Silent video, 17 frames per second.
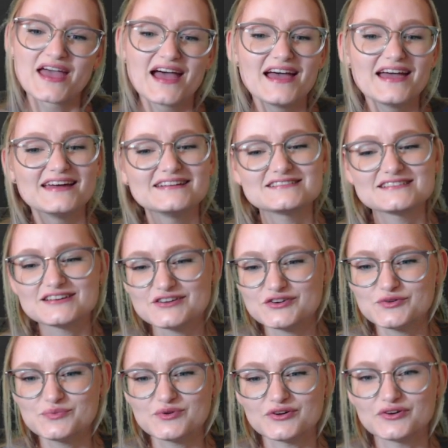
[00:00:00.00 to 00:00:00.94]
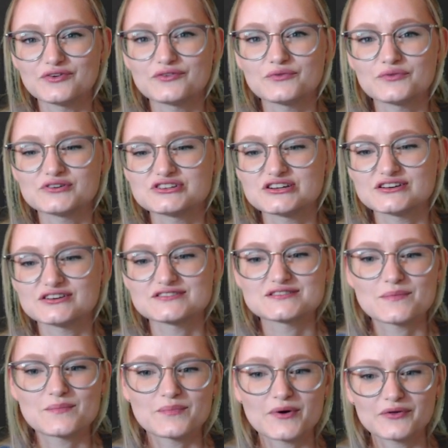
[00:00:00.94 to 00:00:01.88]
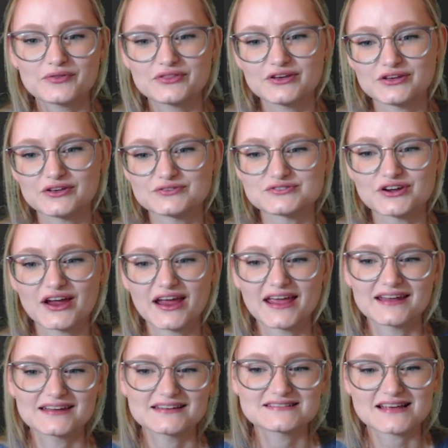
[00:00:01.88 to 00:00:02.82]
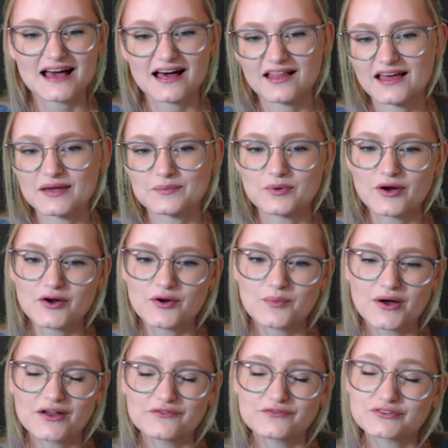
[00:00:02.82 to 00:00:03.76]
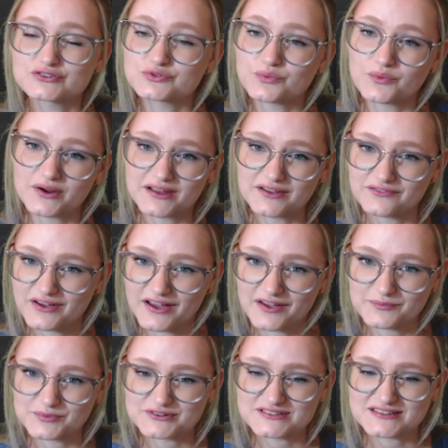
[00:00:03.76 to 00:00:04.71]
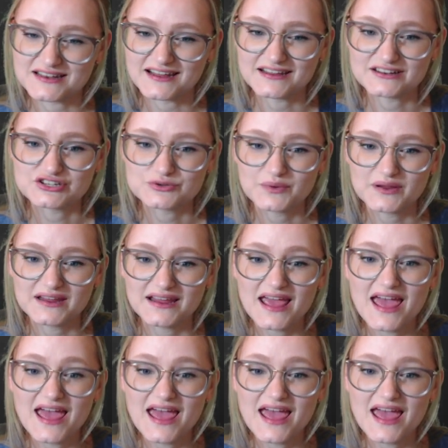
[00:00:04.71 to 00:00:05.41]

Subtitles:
It's a new move which heals both the user and its ally Pokemon for 25% HP,